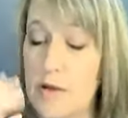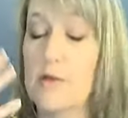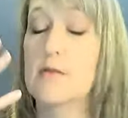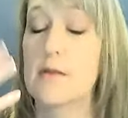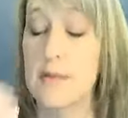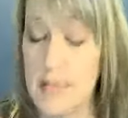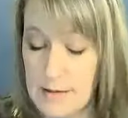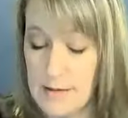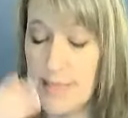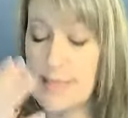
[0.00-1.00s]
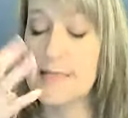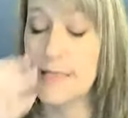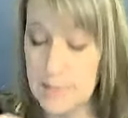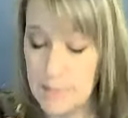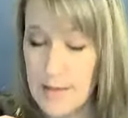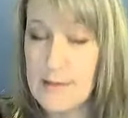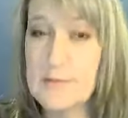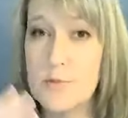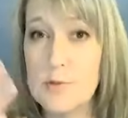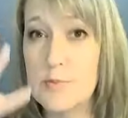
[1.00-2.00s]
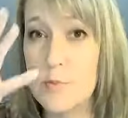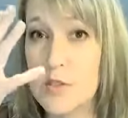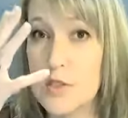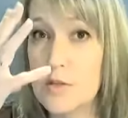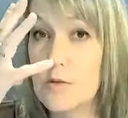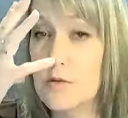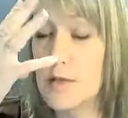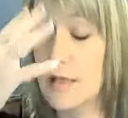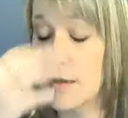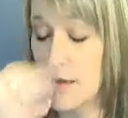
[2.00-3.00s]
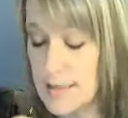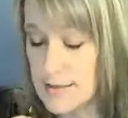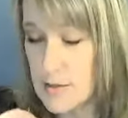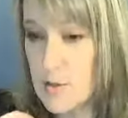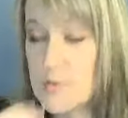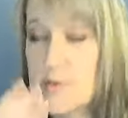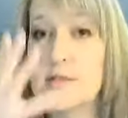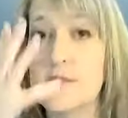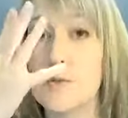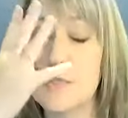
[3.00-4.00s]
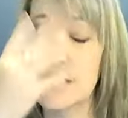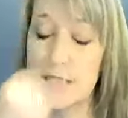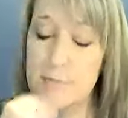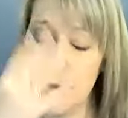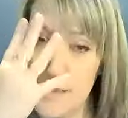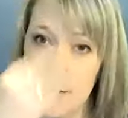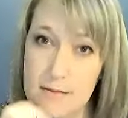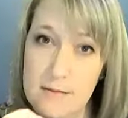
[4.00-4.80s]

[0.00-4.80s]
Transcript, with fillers: You're like, like sleepy would, would do, like eyes closed, so sleepy.